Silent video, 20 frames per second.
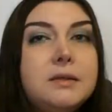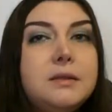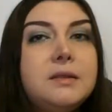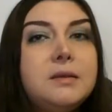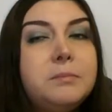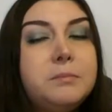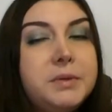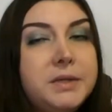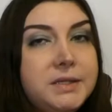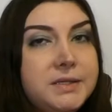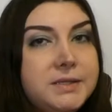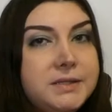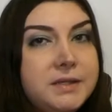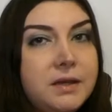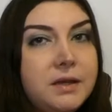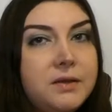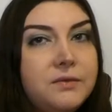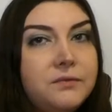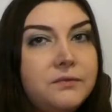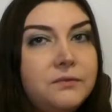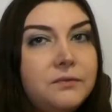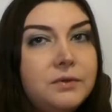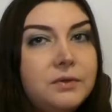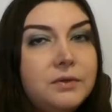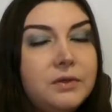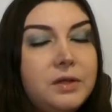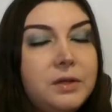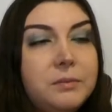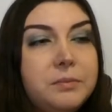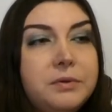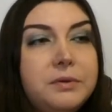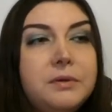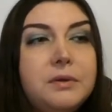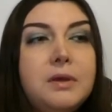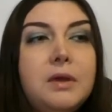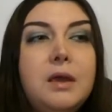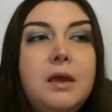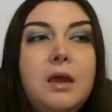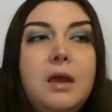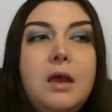the B-side clip.
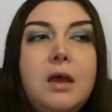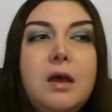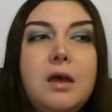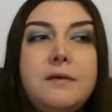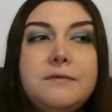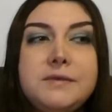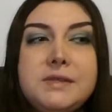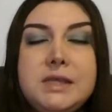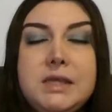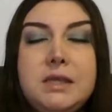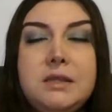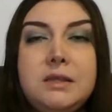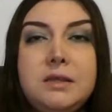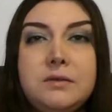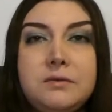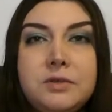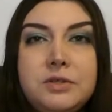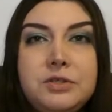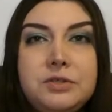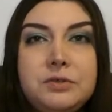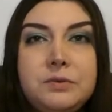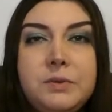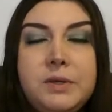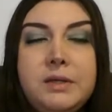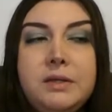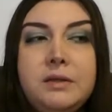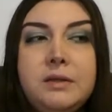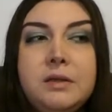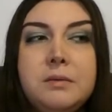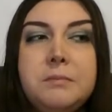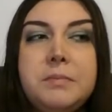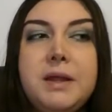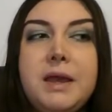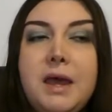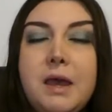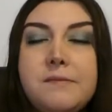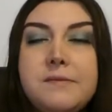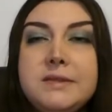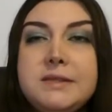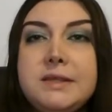I've seen the original one, but I
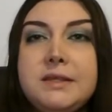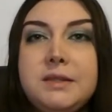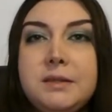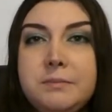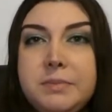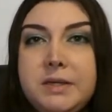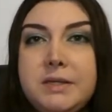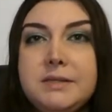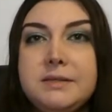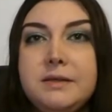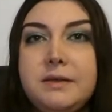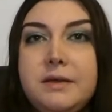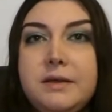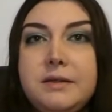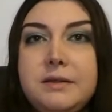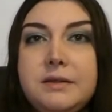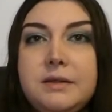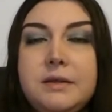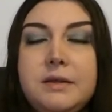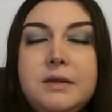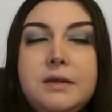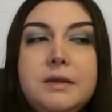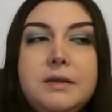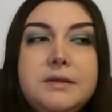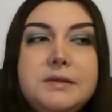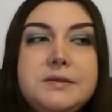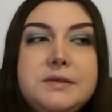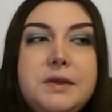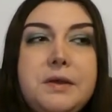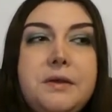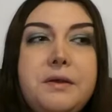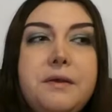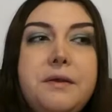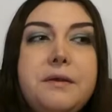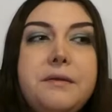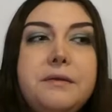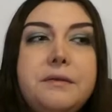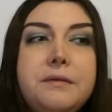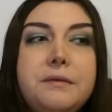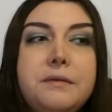haven't seen the B-side. So
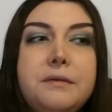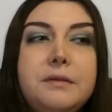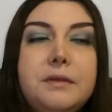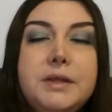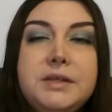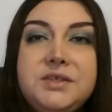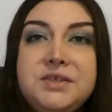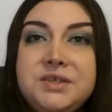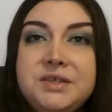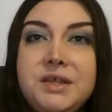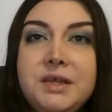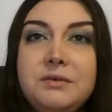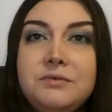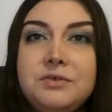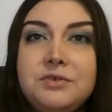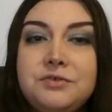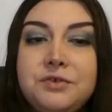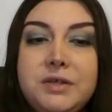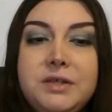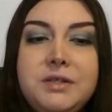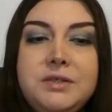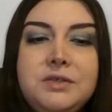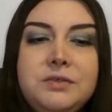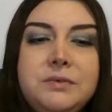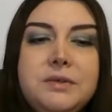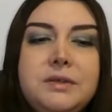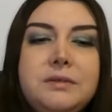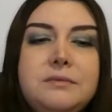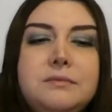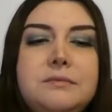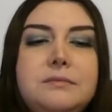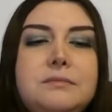let's just get straight into it.